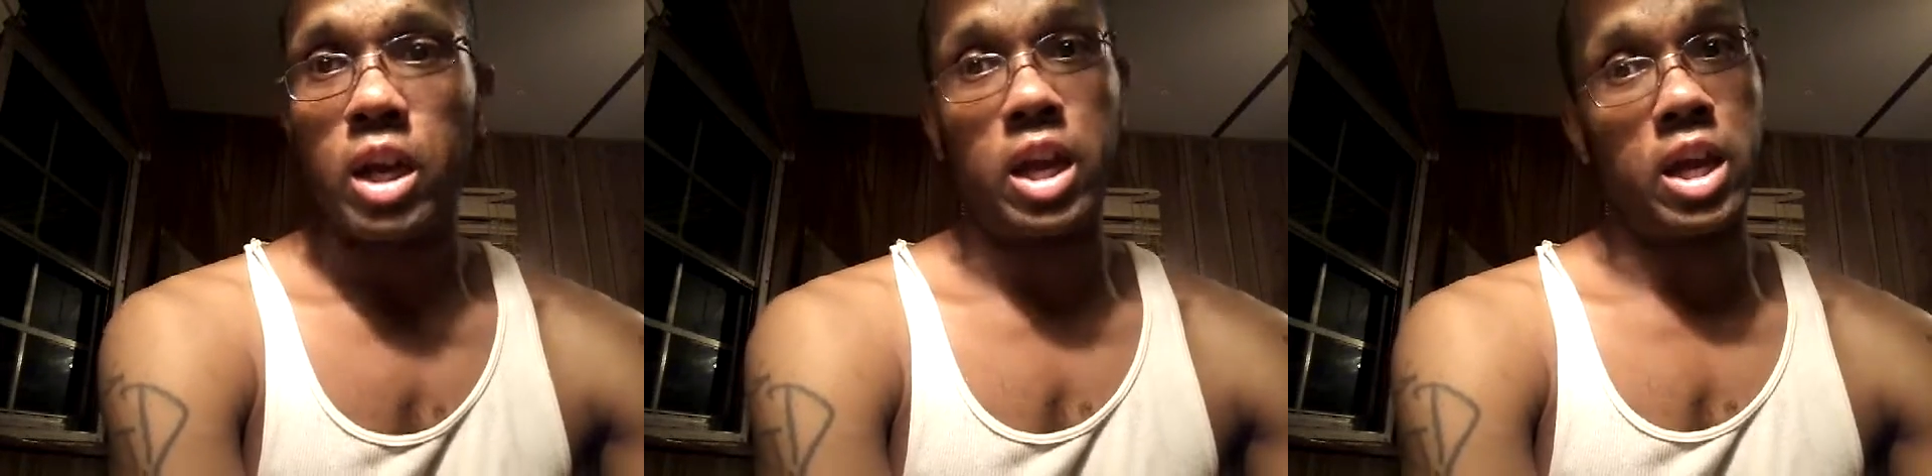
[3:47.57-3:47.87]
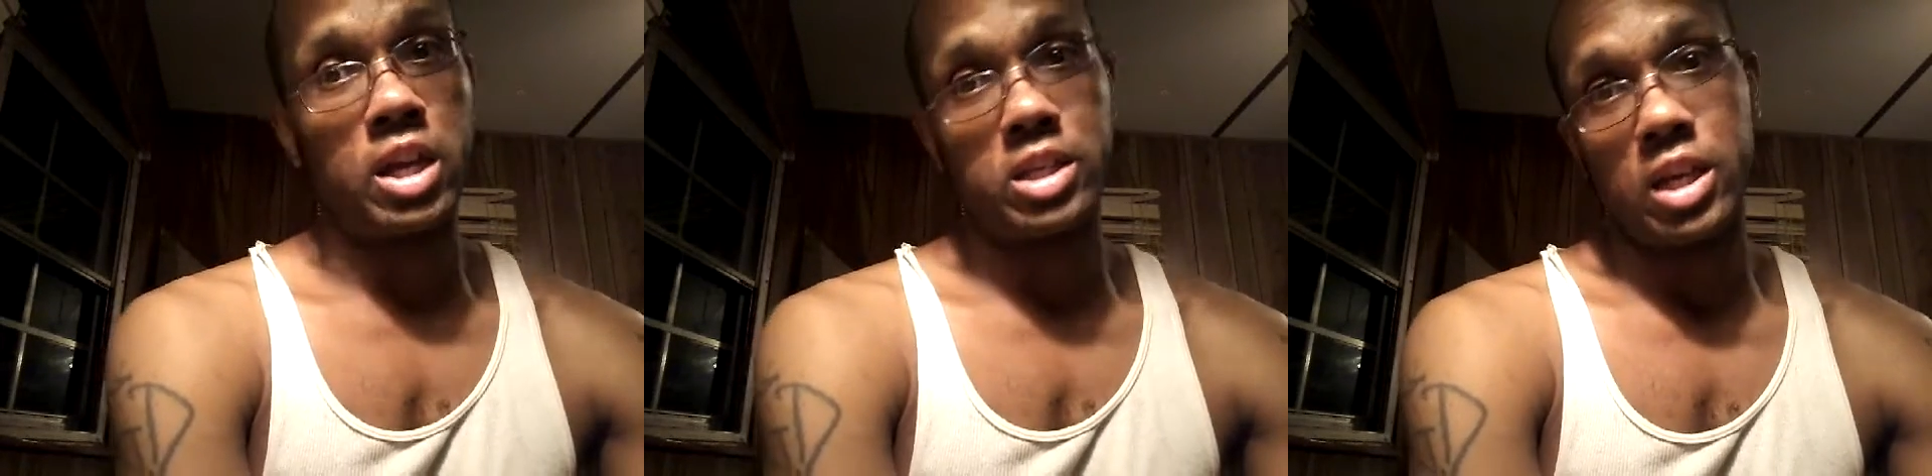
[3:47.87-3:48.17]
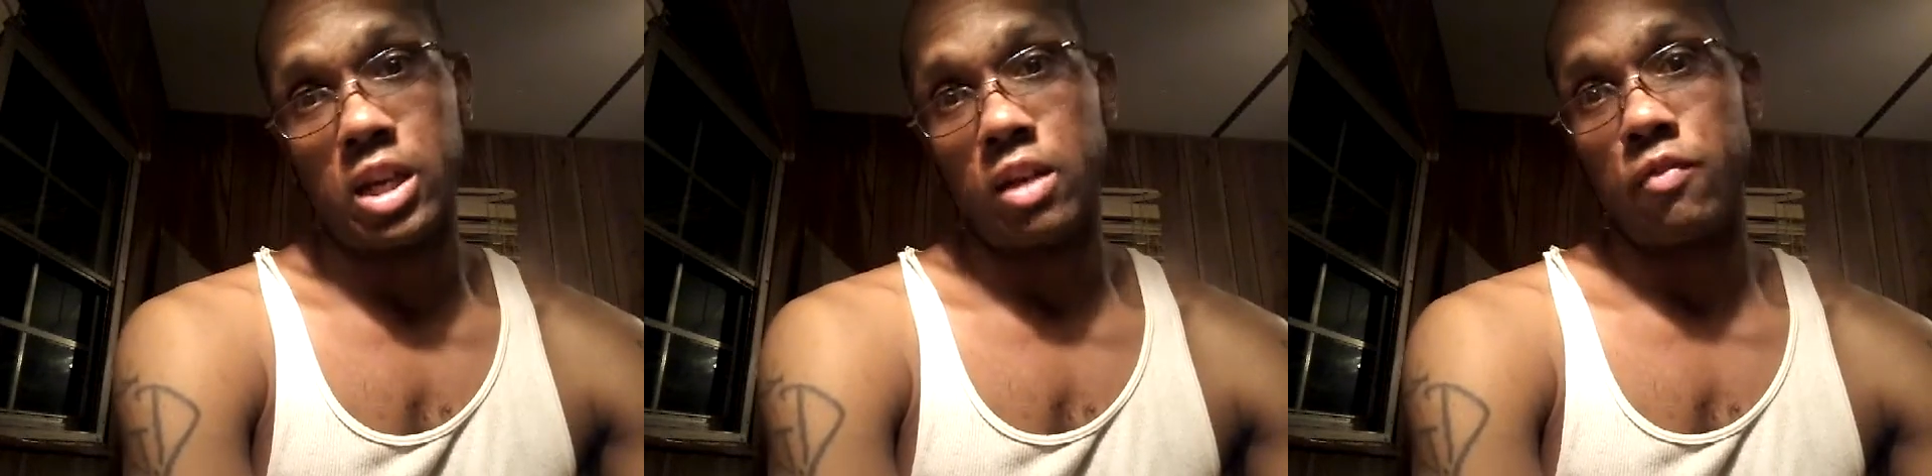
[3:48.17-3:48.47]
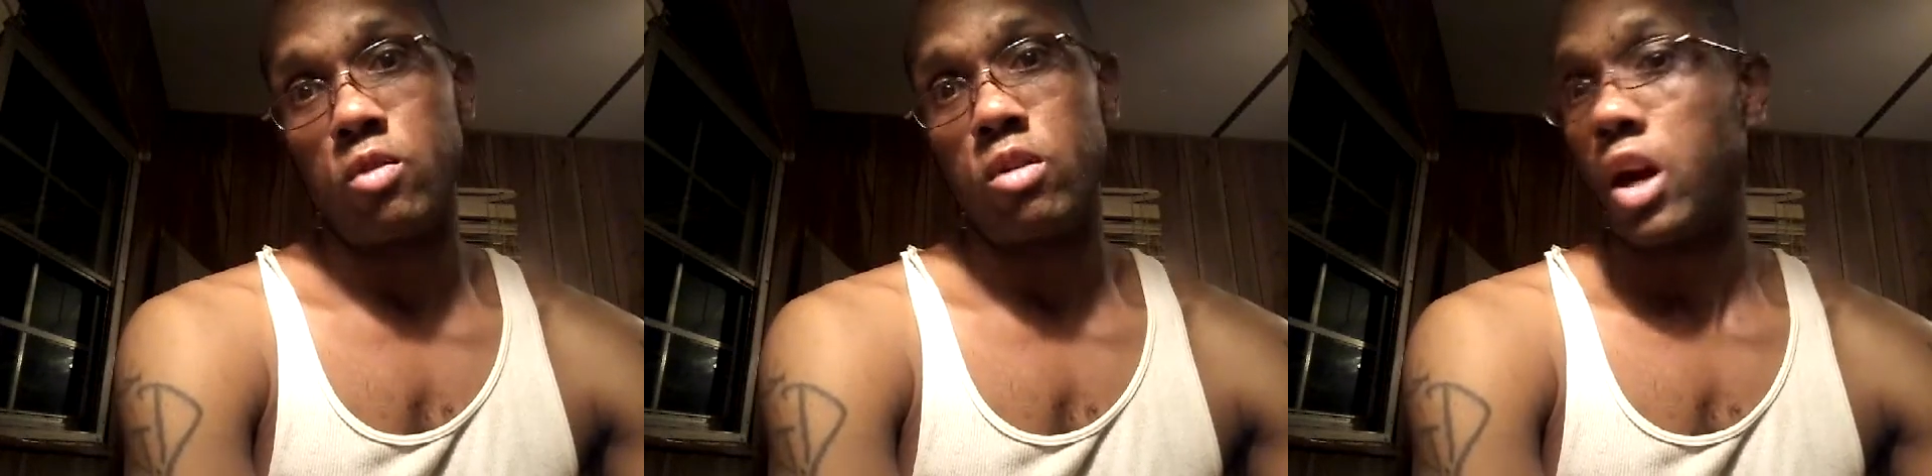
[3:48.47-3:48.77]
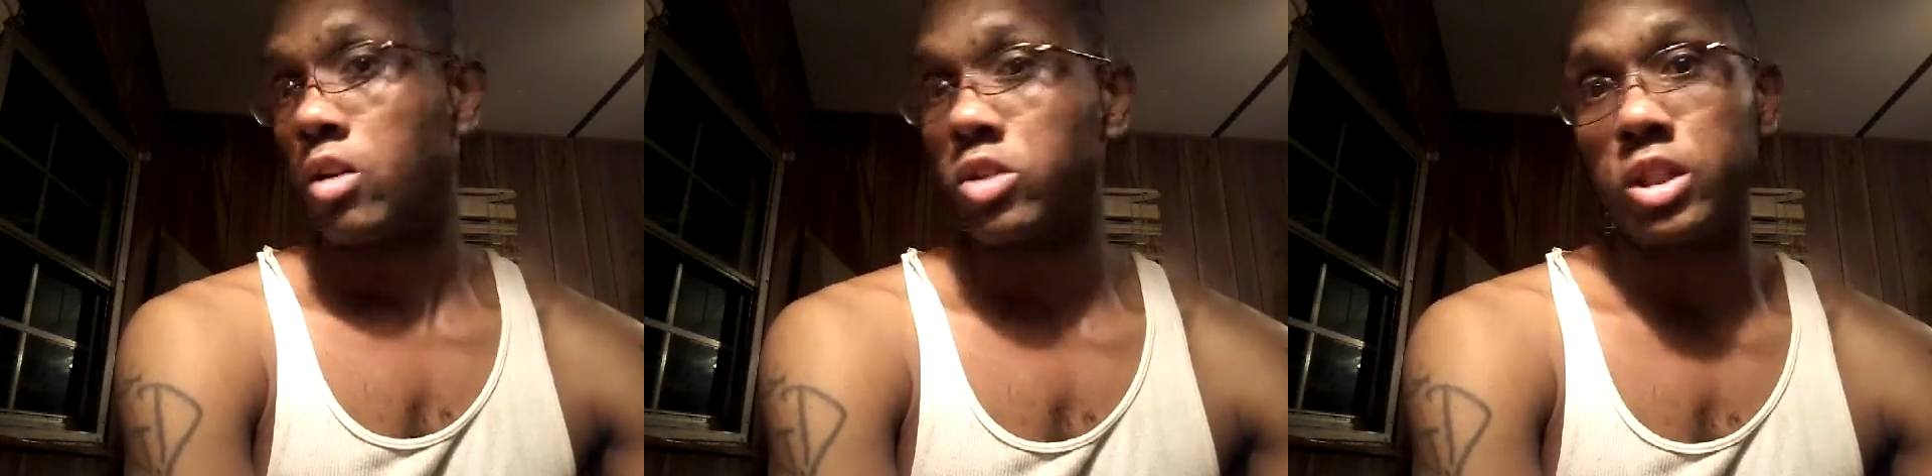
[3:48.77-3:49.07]
and he said, "If you
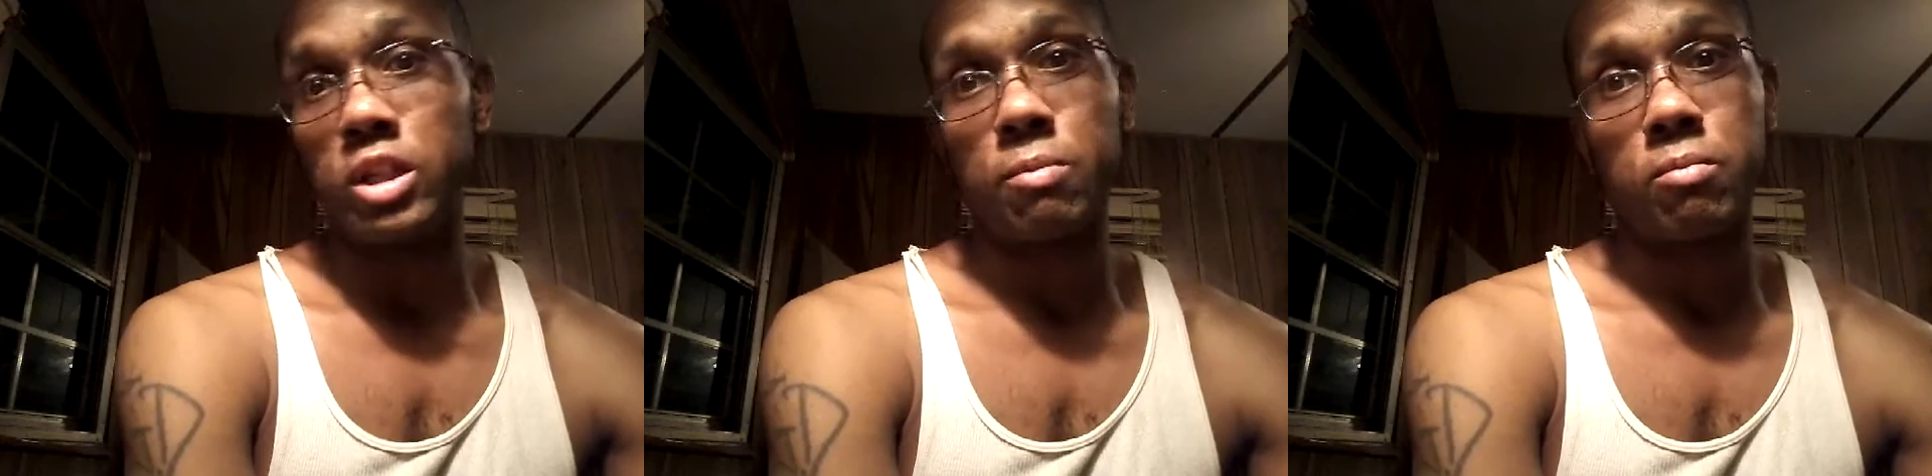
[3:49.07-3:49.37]
lost it,